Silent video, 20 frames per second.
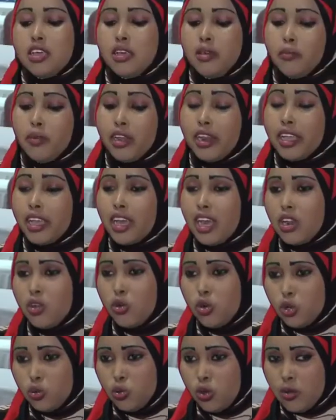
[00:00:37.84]

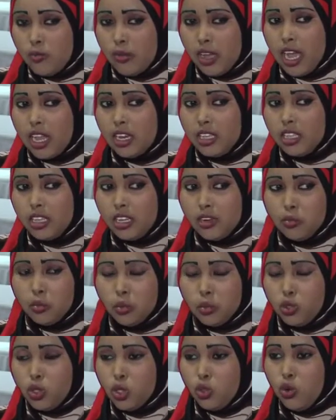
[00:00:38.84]

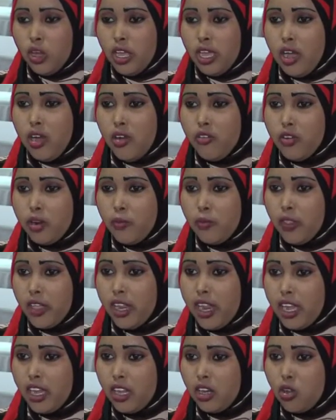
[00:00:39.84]
On many occasions
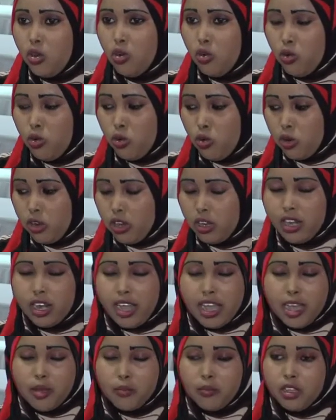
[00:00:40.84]
here in Mogadishu,
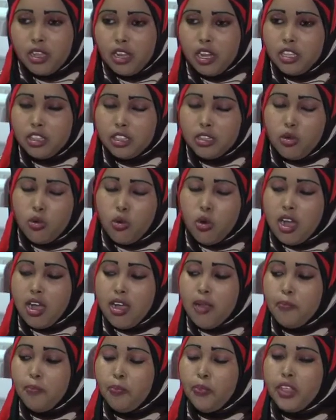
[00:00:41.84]
we witness several
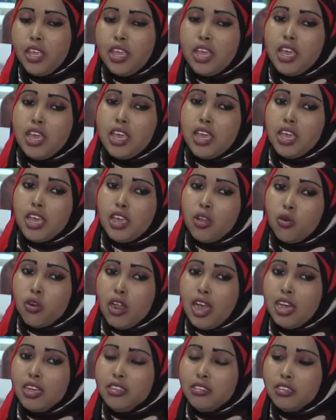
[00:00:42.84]
cases that are a
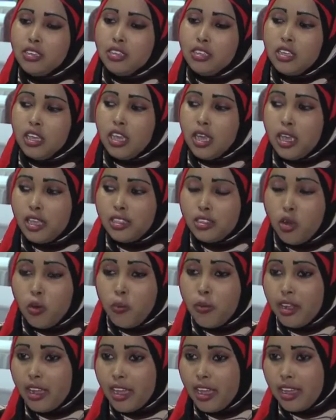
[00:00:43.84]
threat to peace and
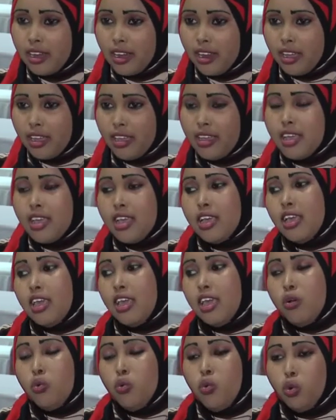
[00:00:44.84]
security. But the
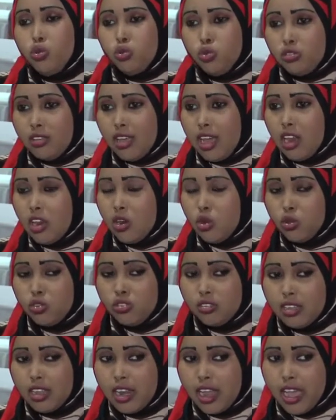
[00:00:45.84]
training we are
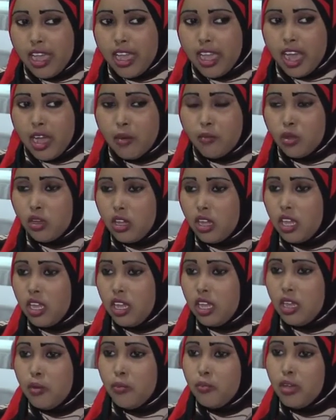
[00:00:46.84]
receiving here today will
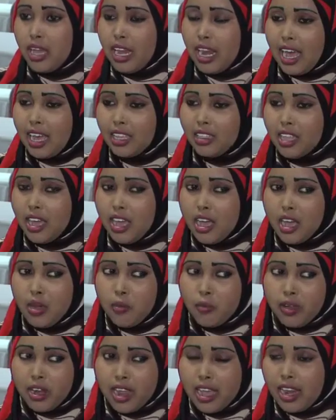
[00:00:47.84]
teach us how to
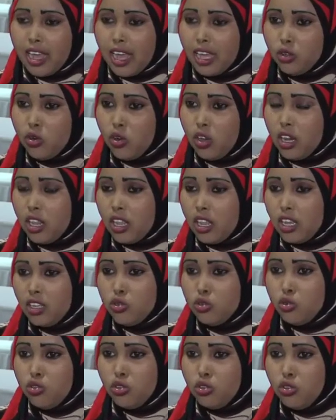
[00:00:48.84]
approach different cases.
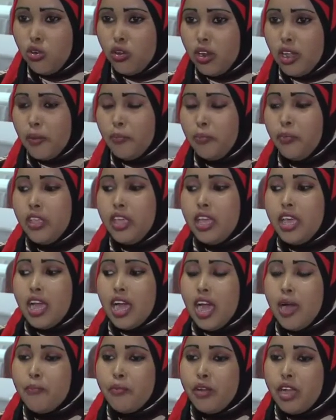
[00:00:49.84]
For instance,
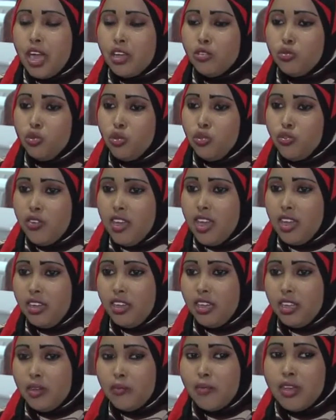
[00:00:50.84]
when there is an
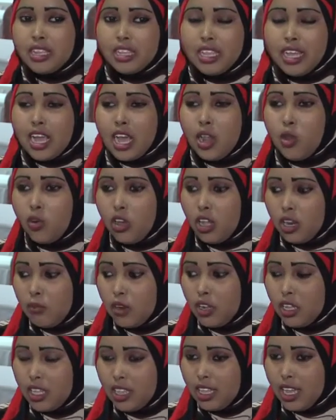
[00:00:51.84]
explosion in the city, the
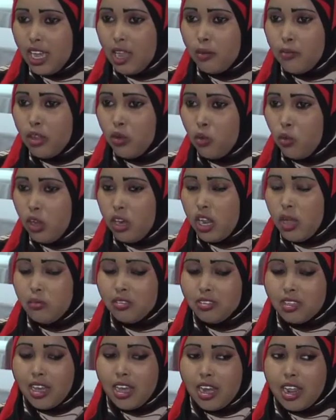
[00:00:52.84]
training has taught us how
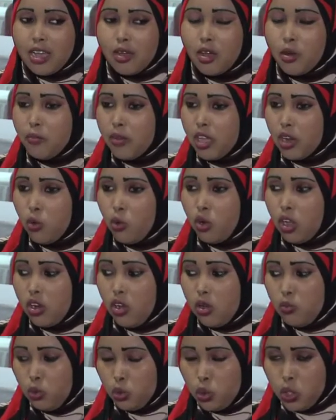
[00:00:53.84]
to cover such kind of
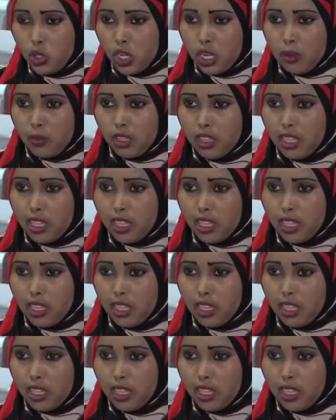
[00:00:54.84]
news.